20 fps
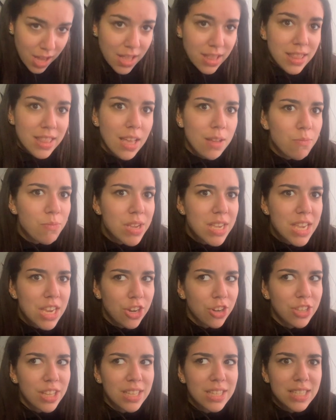Then we
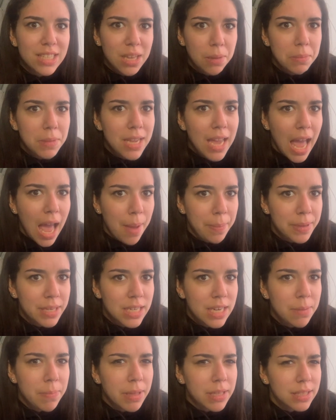hear that something happened to
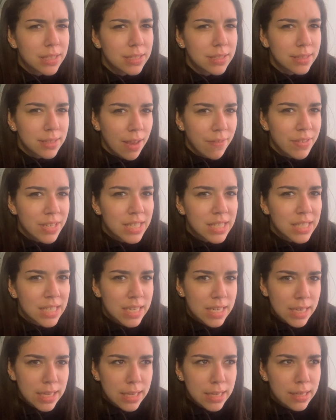him at
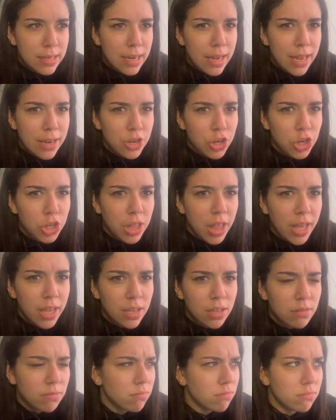17. And you're
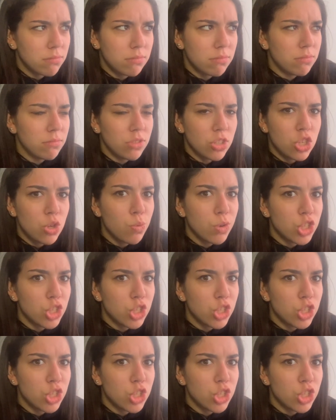like, you were